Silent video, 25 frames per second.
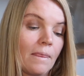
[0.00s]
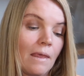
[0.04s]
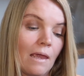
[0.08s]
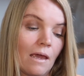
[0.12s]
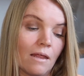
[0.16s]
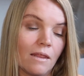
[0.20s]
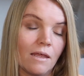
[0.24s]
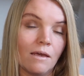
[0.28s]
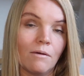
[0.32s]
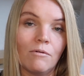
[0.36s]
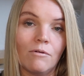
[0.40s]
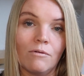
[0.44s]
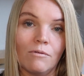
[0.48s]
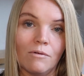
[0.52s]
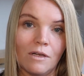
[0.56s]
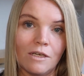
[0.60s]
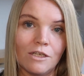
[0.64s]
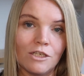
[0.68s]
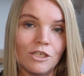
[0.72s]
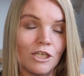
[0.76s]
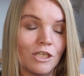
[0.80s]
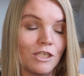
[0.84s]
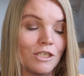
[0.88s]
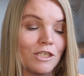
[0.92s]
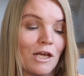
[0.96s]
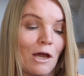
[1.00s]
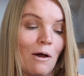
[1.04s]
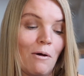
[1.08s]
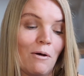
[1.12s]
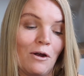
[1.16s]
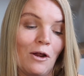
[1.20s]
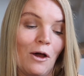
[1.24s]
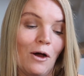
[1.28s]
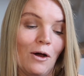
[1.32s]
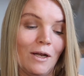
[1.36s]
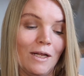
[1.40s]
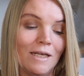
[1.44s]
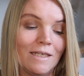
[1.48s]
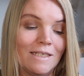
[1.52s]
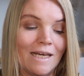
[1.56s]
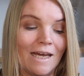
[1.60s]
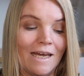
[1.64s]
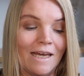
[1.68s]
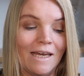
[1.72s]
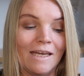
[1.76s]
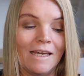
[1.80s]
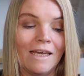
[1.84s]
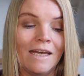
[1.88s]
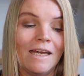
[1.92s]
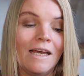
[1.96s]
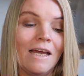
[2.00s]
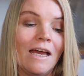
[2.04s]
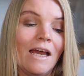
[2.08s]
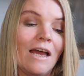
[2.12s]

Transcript: I think we're all itching to go on holiday.